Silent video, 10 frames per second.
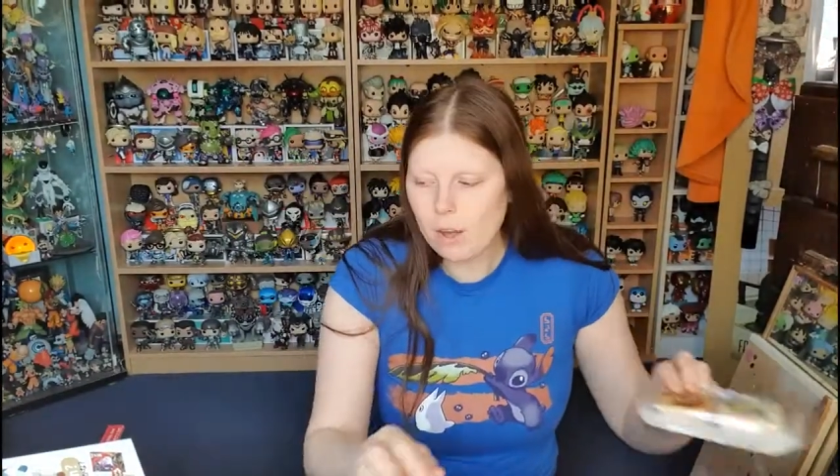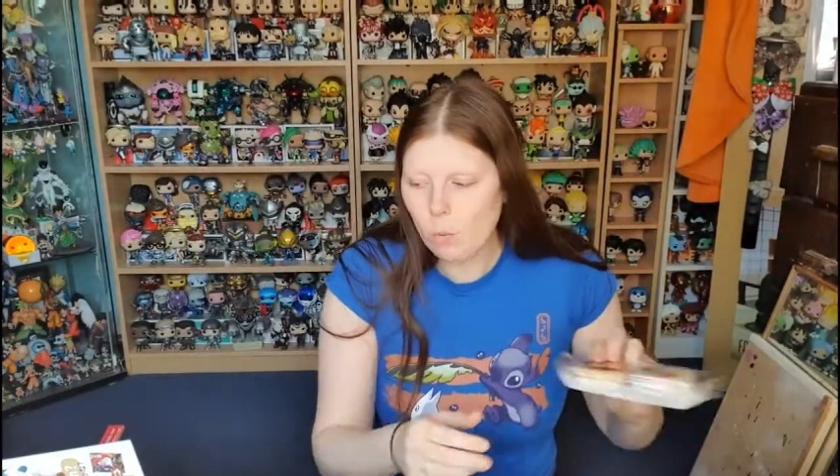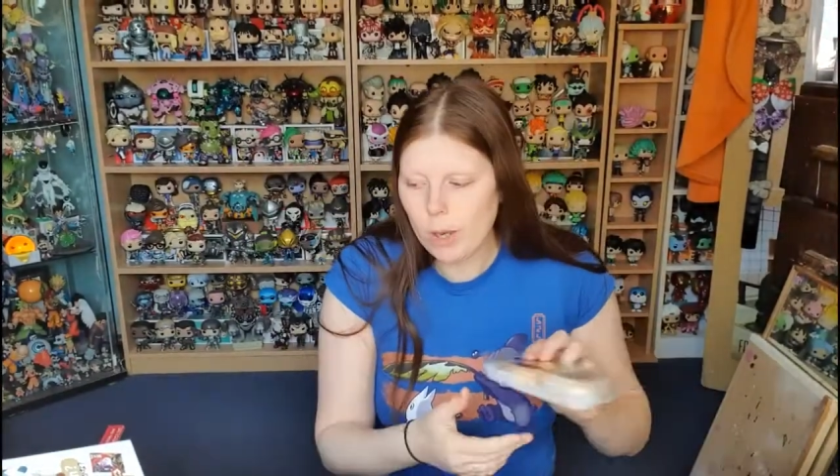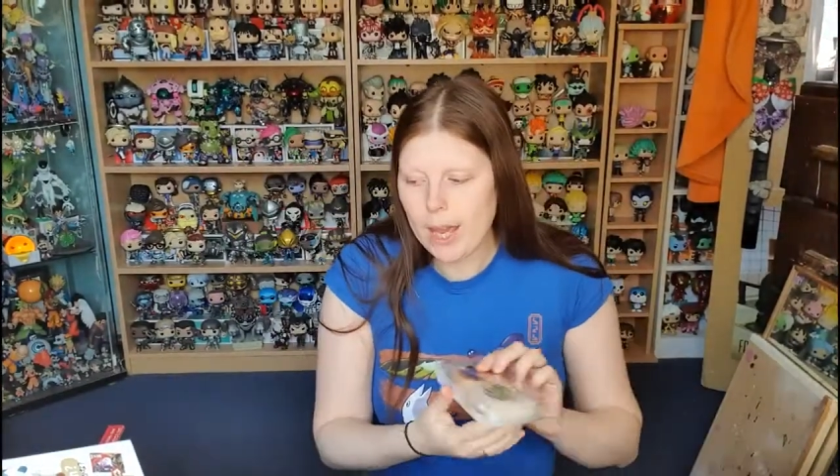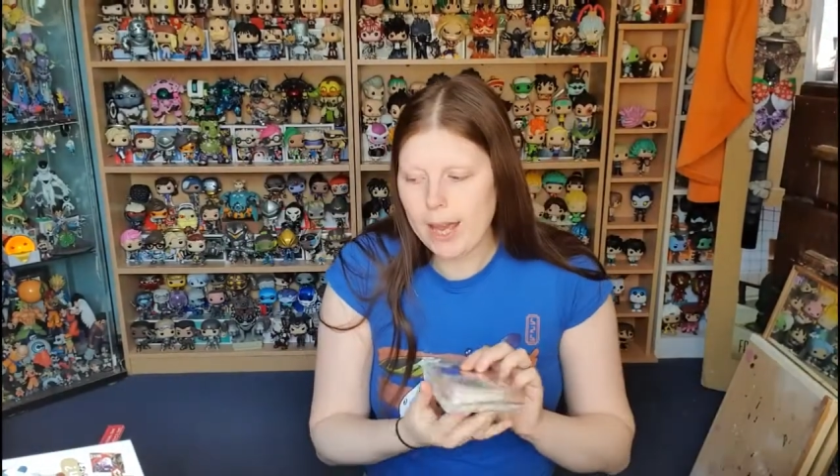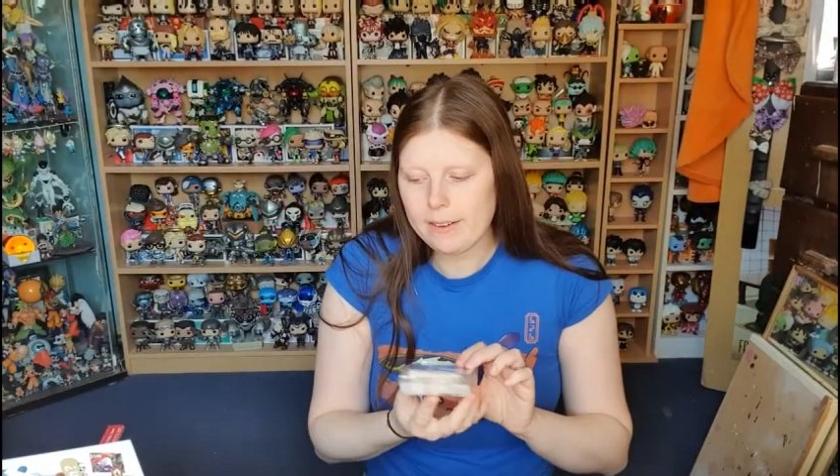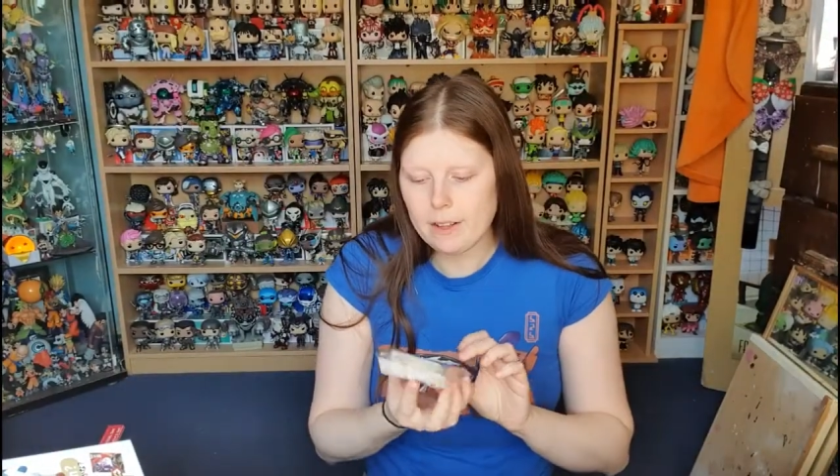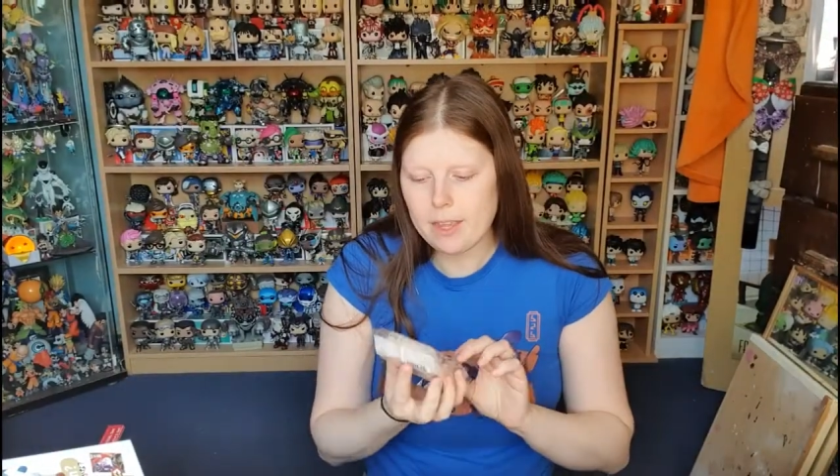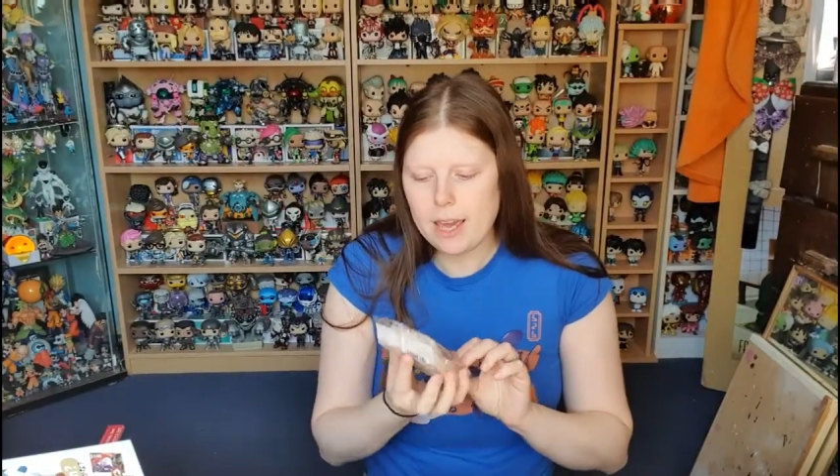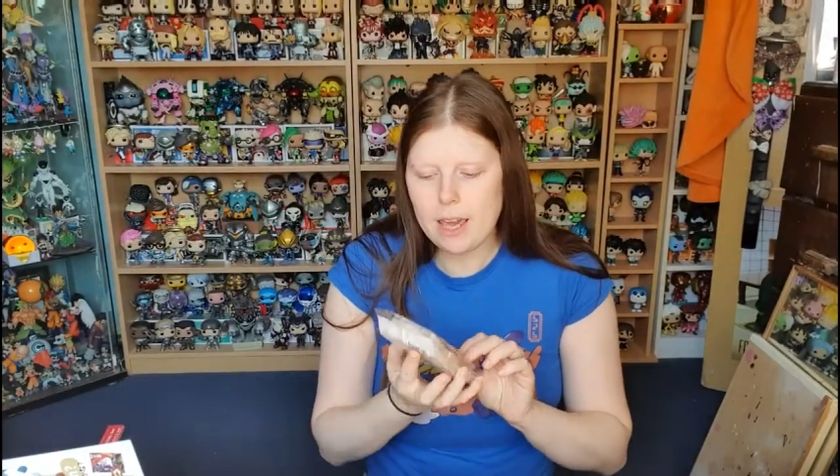We had
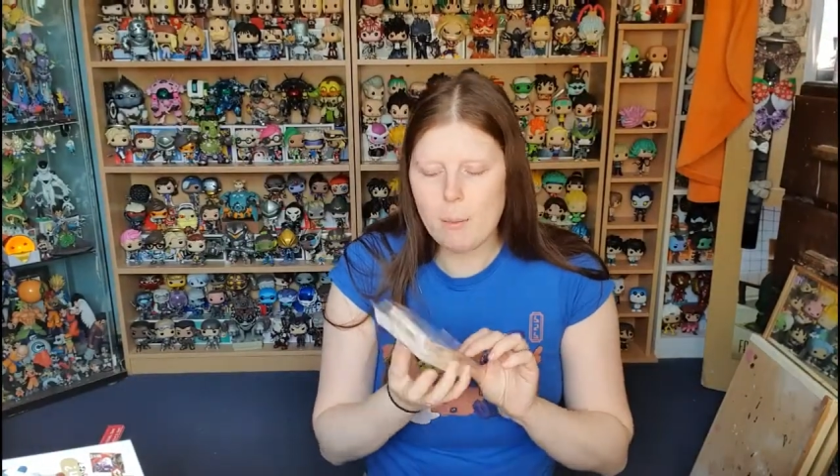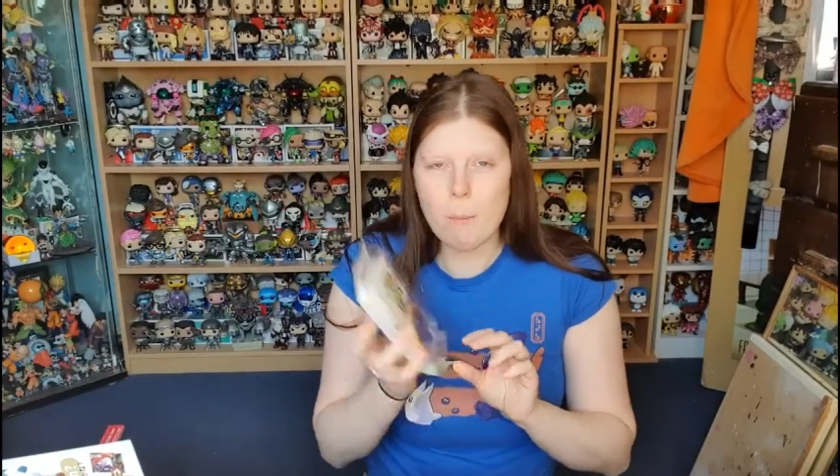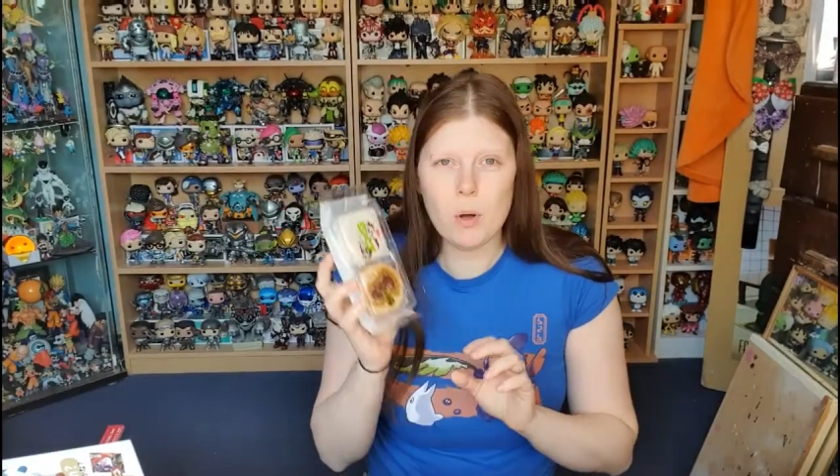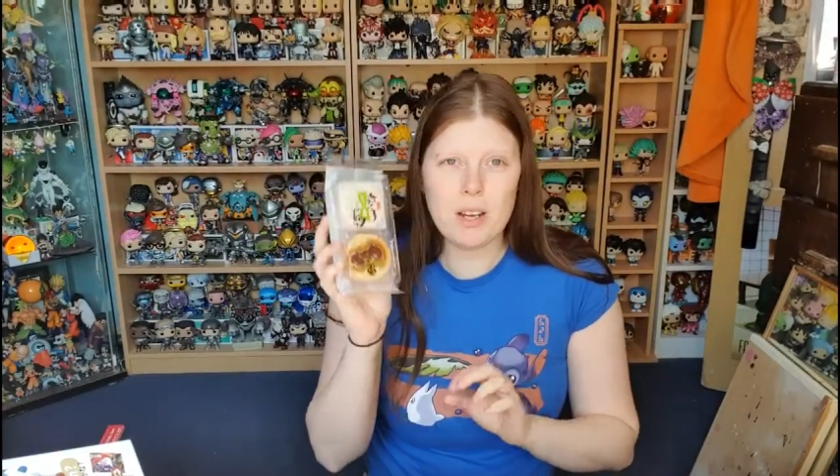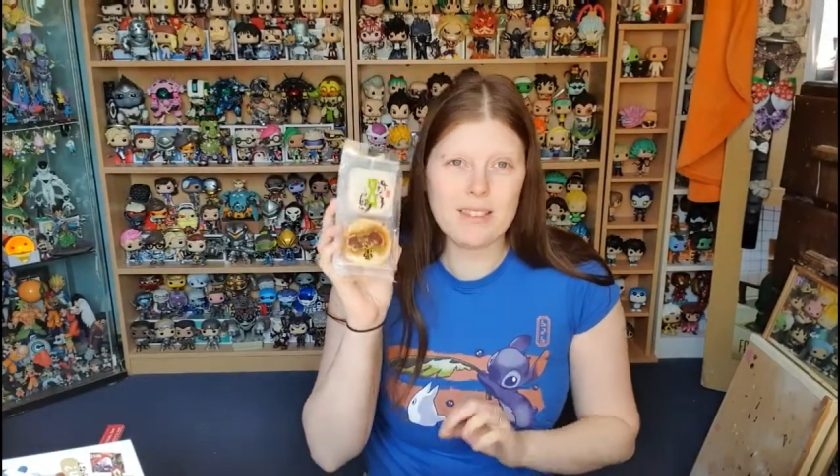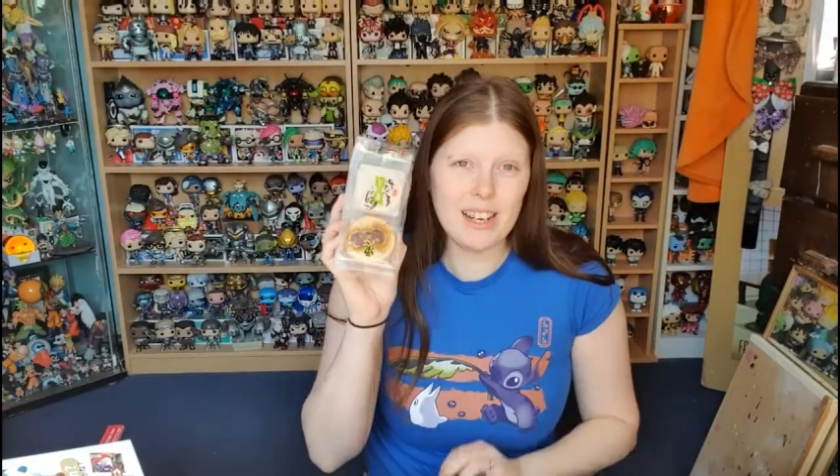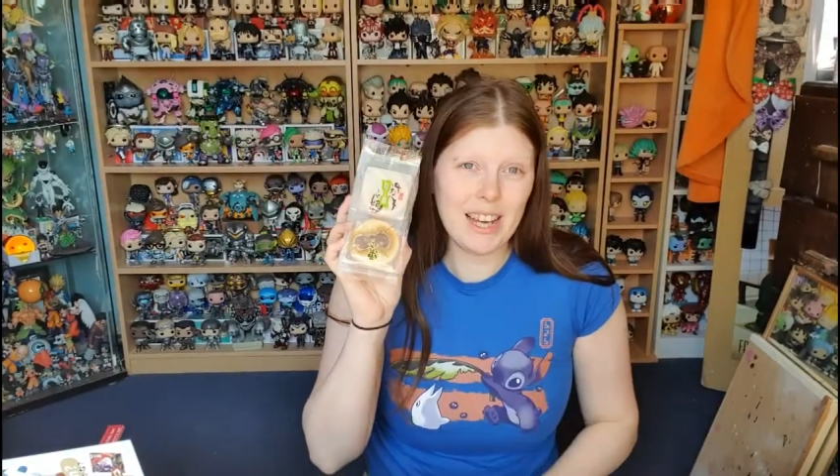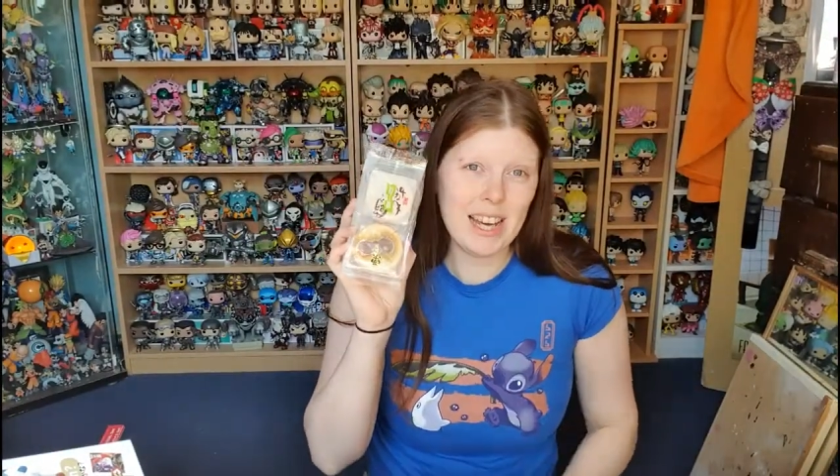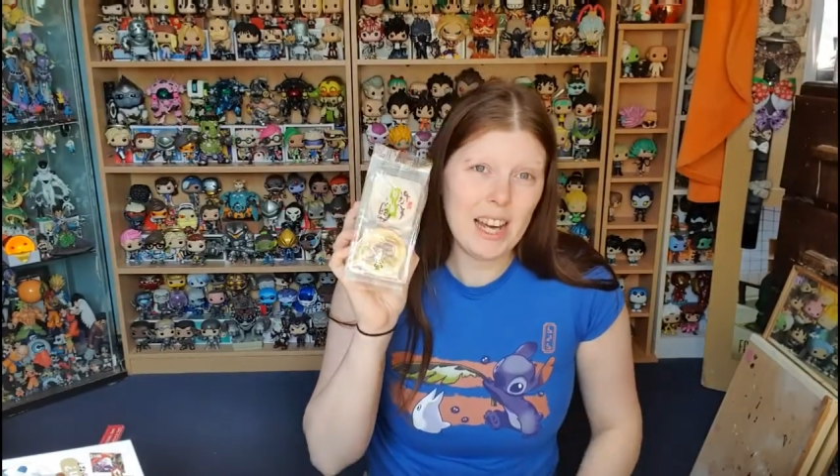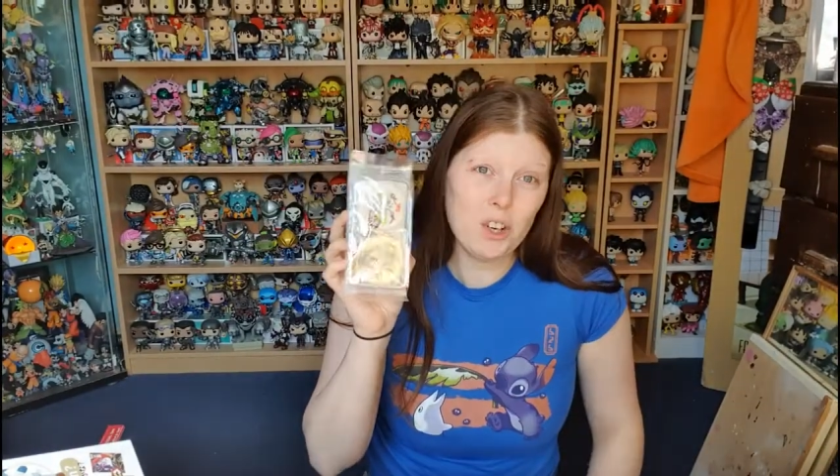the
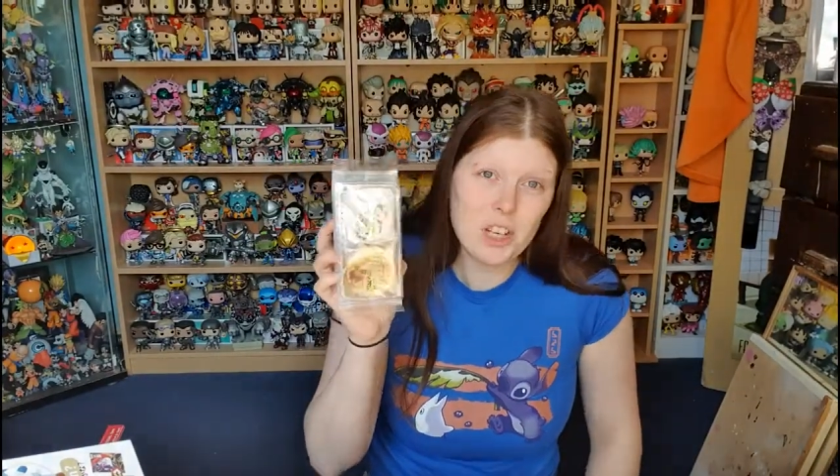Monosaka